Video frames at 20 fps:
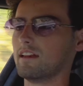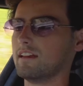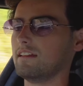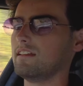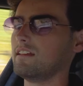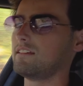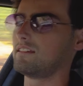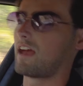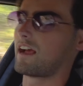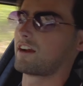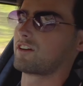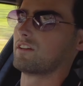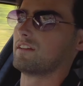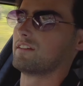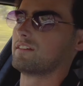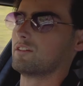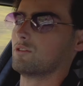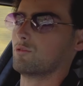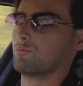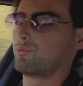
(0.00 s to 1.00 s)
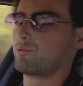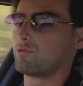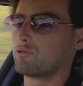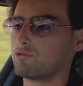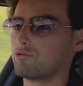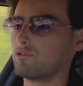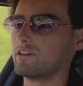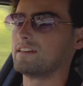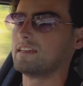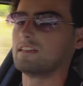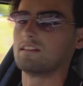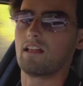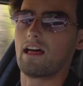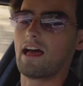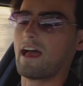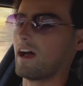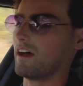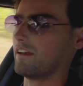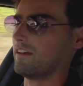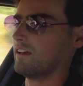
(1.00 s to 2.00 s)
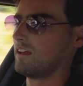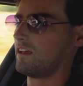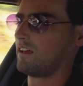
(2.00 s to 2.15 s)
it is actually still pretty loud.